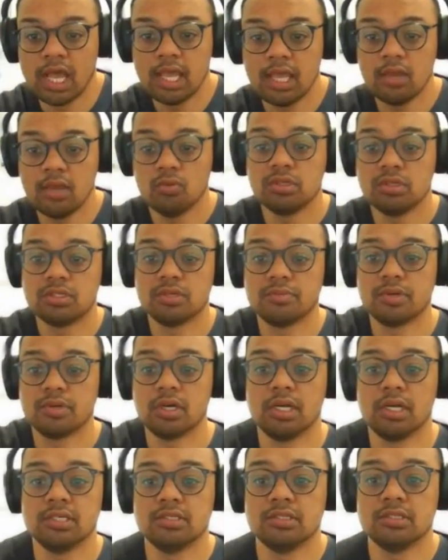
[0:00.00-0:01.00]
Hey, what's up,
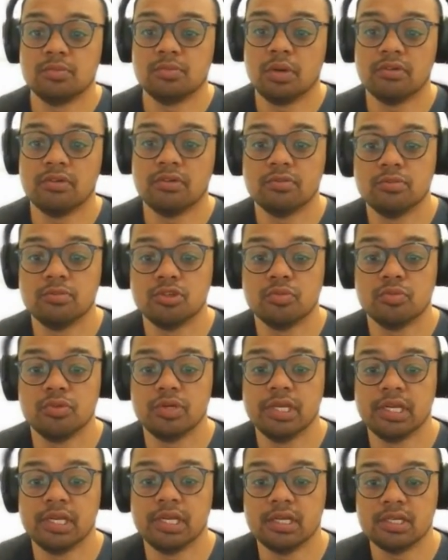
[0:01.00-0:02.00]
guys? It's Mike from Job
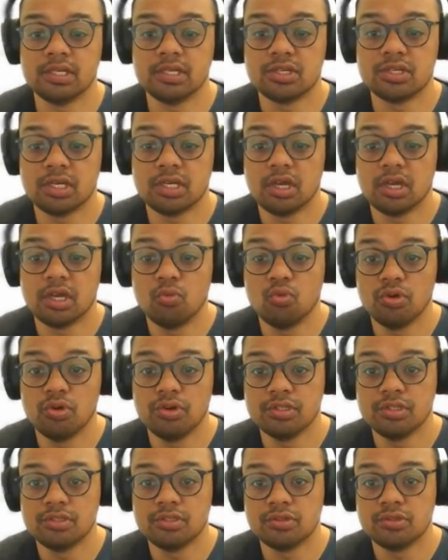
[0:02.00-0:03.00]
Ready English, and I
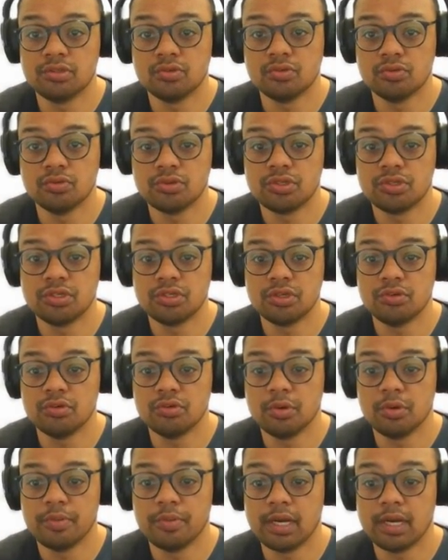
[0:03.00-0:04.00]
wanted to talk to
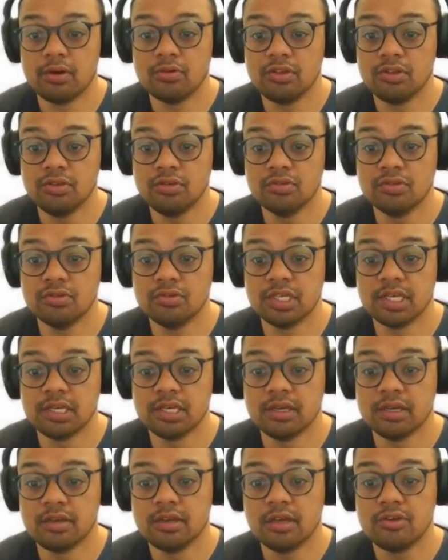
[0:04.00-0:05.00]
you about
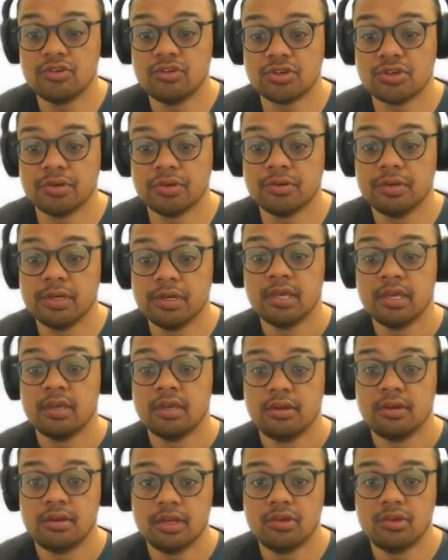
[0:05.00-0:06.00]
using Notion.
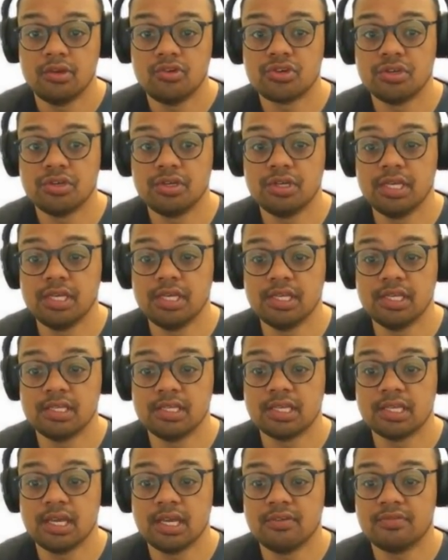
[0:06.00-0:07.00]
Notion
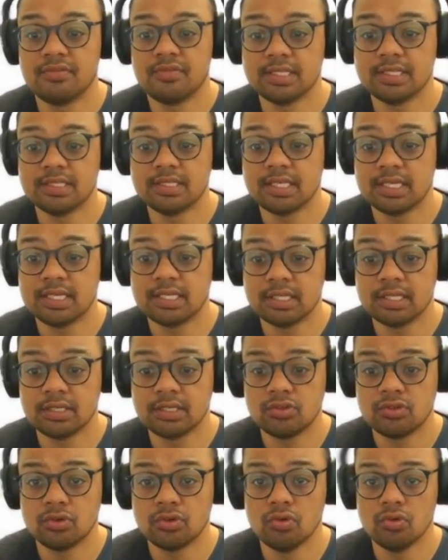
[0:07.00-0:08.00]
is a fantastic
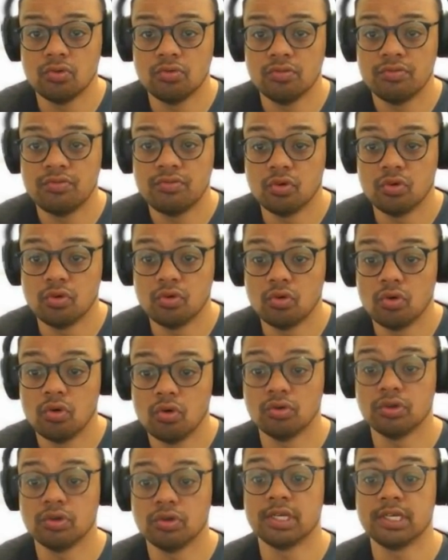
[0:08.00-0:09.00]
tool for
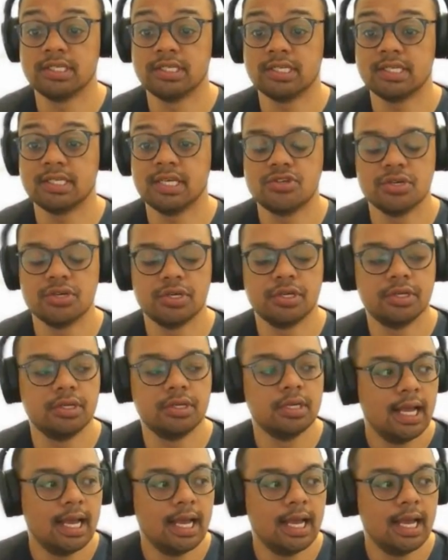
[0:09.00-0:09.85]
organization